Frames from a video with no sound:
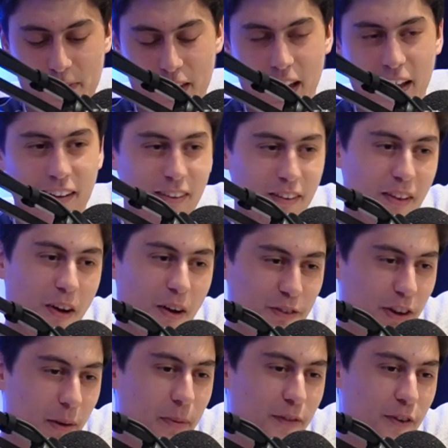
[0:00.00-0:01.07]
And
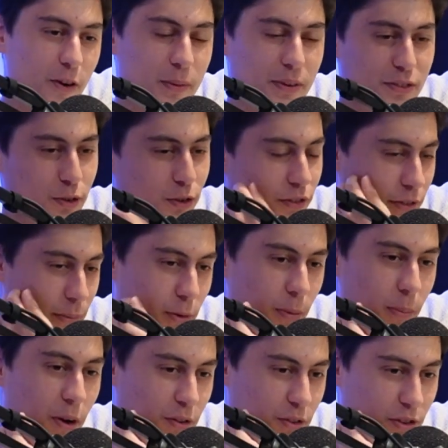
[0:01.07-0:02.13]
obviously I prefer him as sort of a more
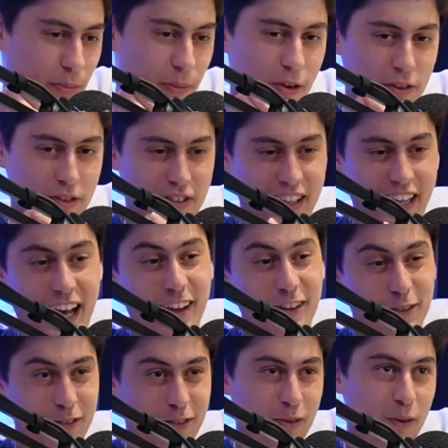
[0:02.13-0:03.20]
box-to-box. He
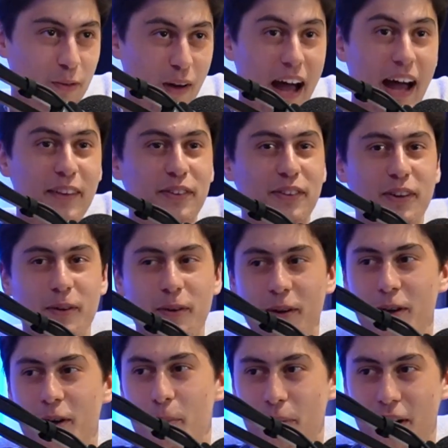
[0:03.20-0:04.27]
has sort of had to
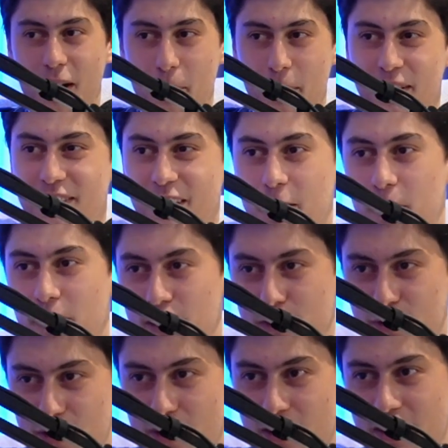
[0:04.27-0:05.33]
play a bit deeper
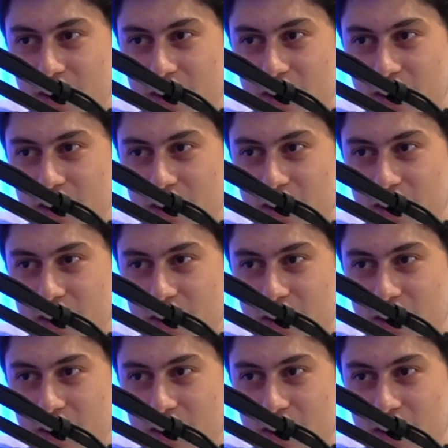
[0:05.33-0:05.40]
this year.